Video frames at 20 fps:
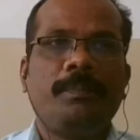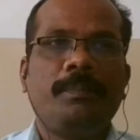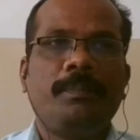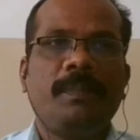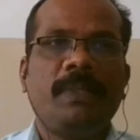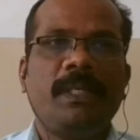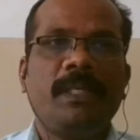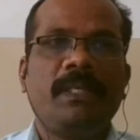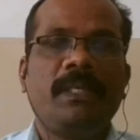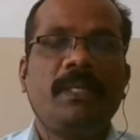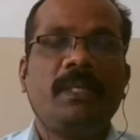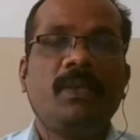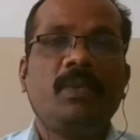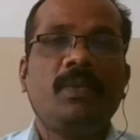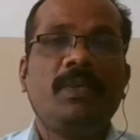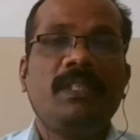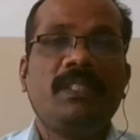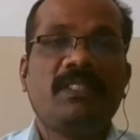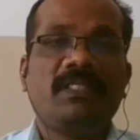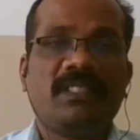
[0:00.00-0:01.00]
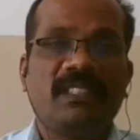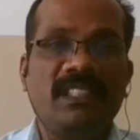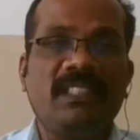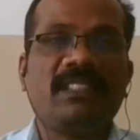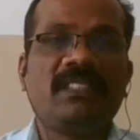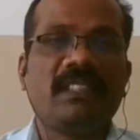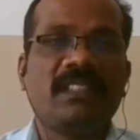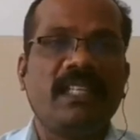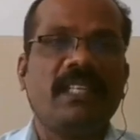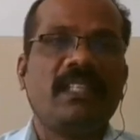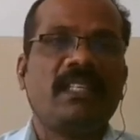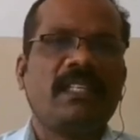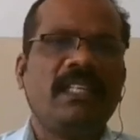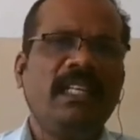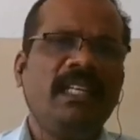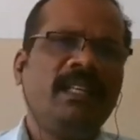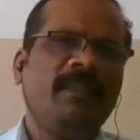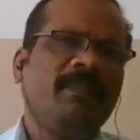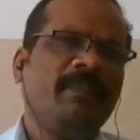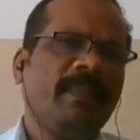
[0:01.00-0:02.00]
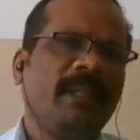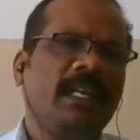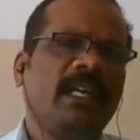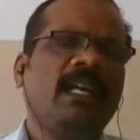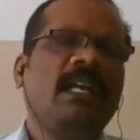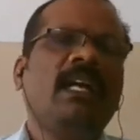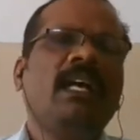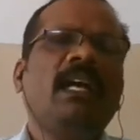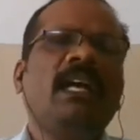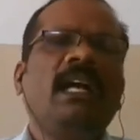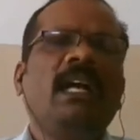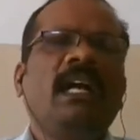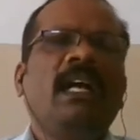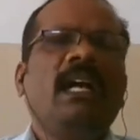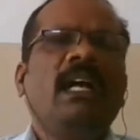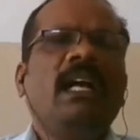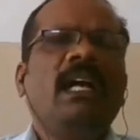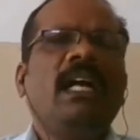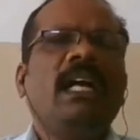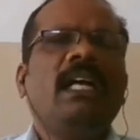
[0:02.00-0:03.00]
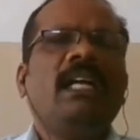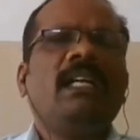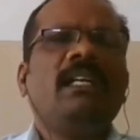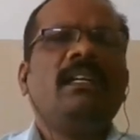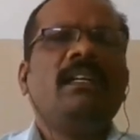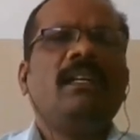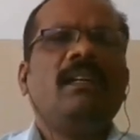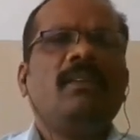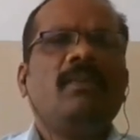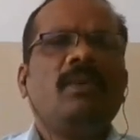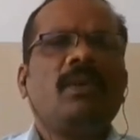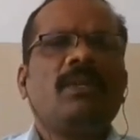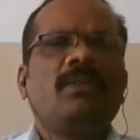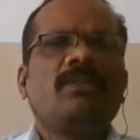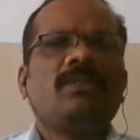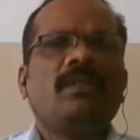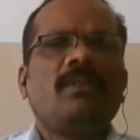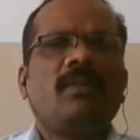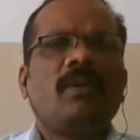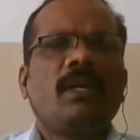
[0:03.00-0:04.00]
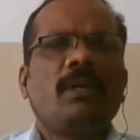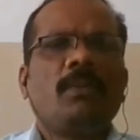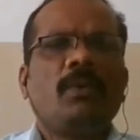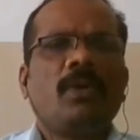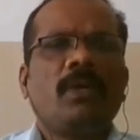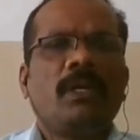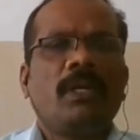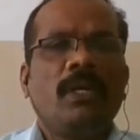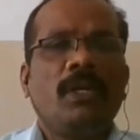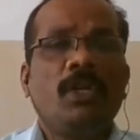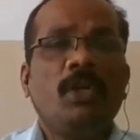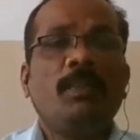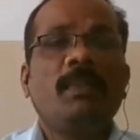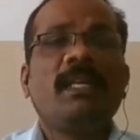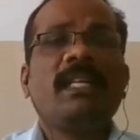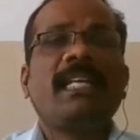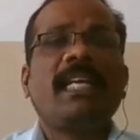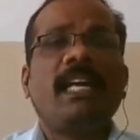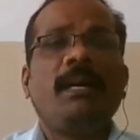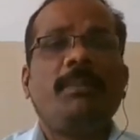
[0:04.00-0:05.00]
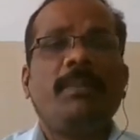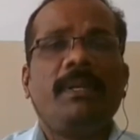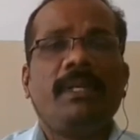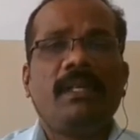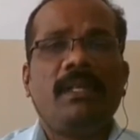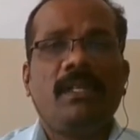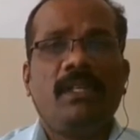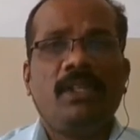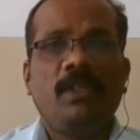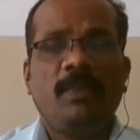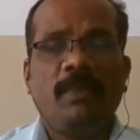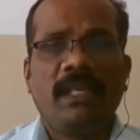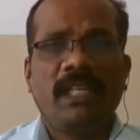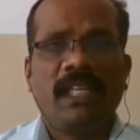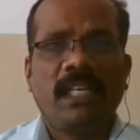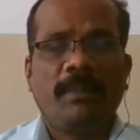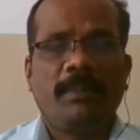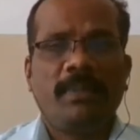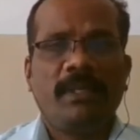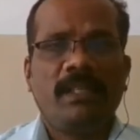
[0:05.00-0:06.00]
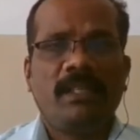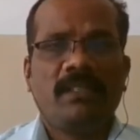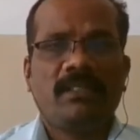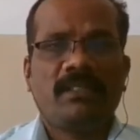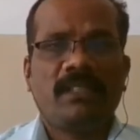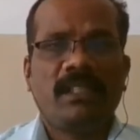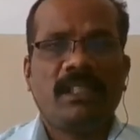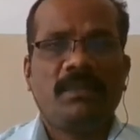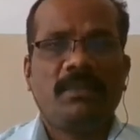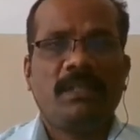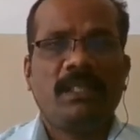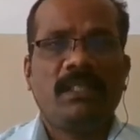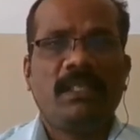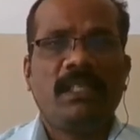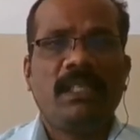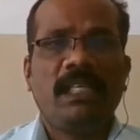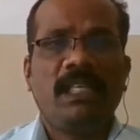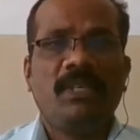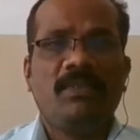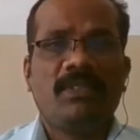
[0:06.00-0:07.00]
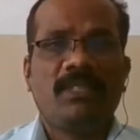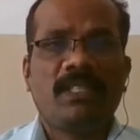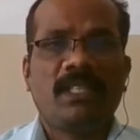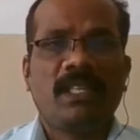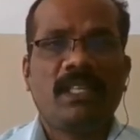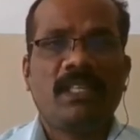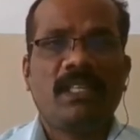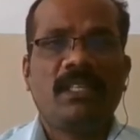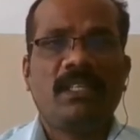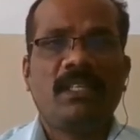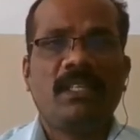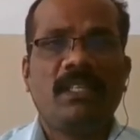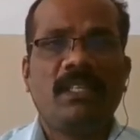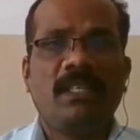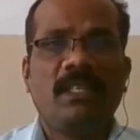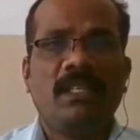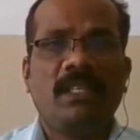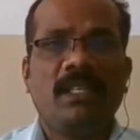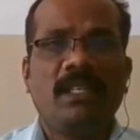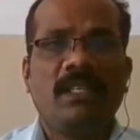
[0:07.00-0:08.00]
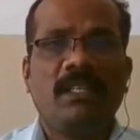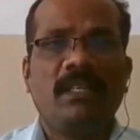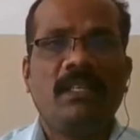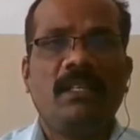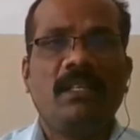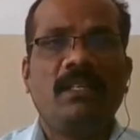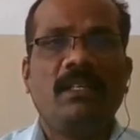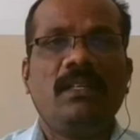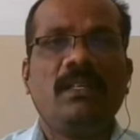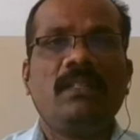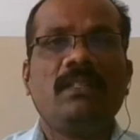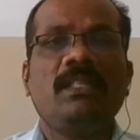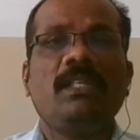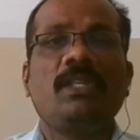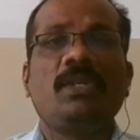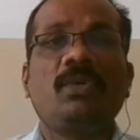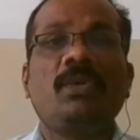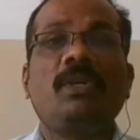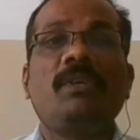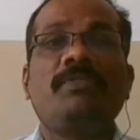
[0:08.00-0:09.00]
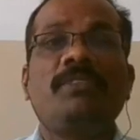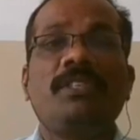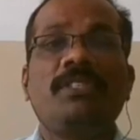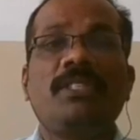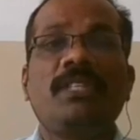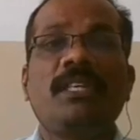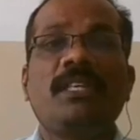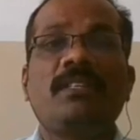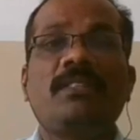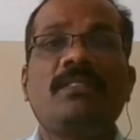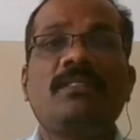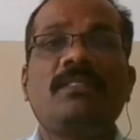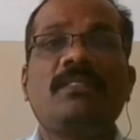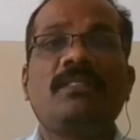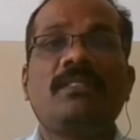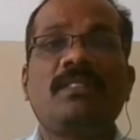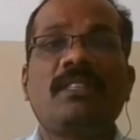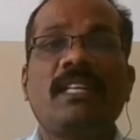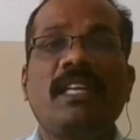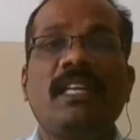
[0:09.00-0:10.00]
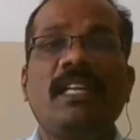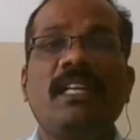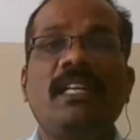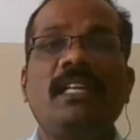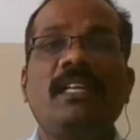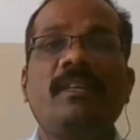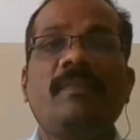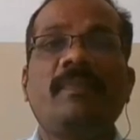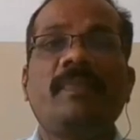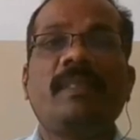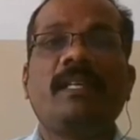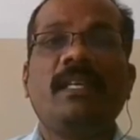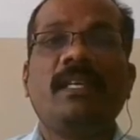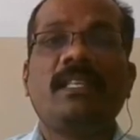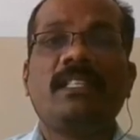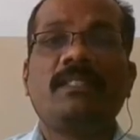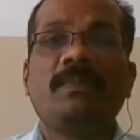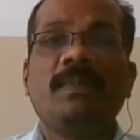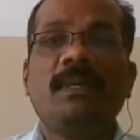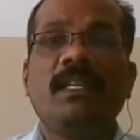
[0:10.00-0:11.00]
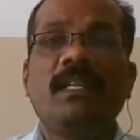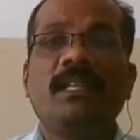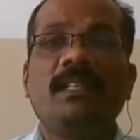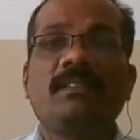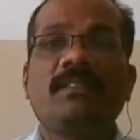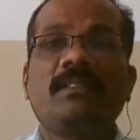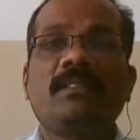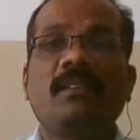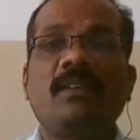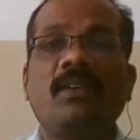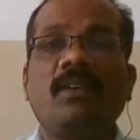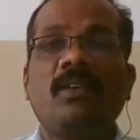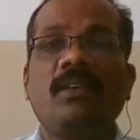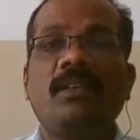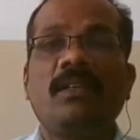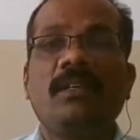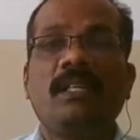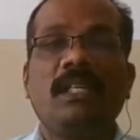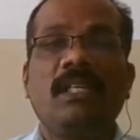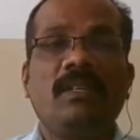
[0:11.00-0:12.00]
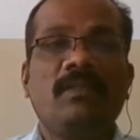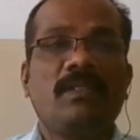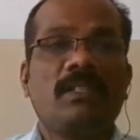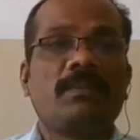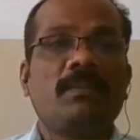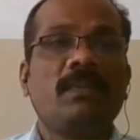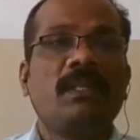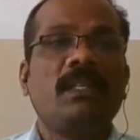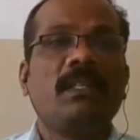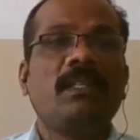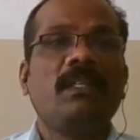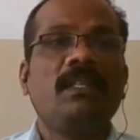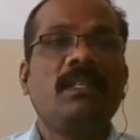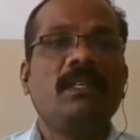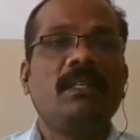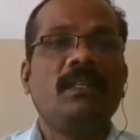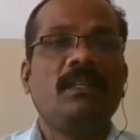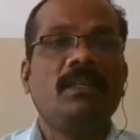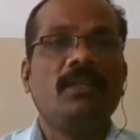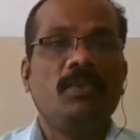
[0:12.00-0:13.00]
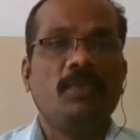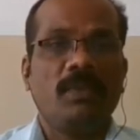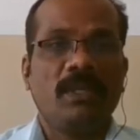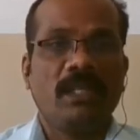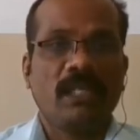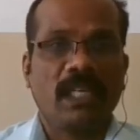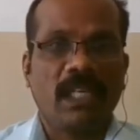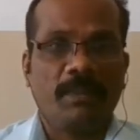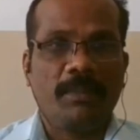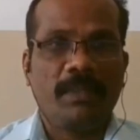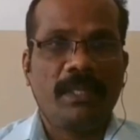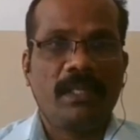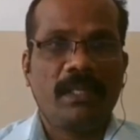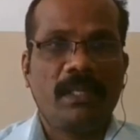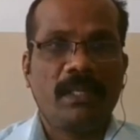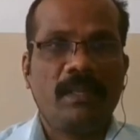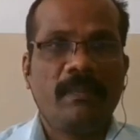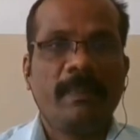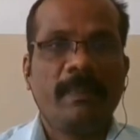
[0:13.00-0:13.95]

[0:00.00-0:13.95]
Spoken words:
pertaining to his desire, right? And what about human capital? Human capital is nothing but the investigating the role of education's training, experience on investment in human capital,